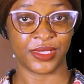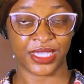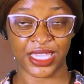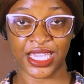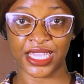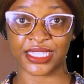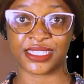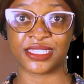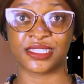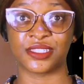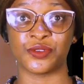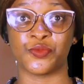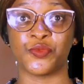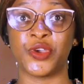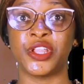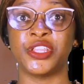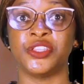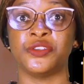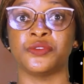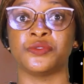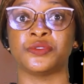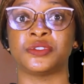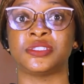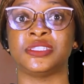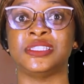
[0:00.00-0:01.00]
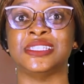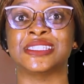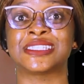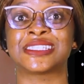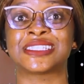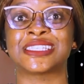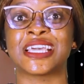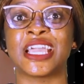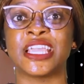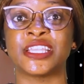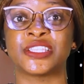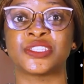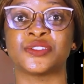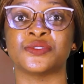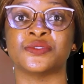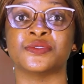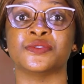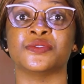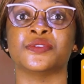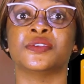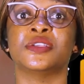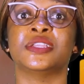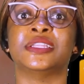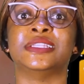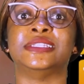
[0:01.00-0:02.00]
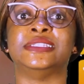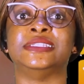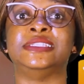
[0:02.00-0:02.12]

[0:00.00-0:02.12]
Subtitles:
Yes, when you decide to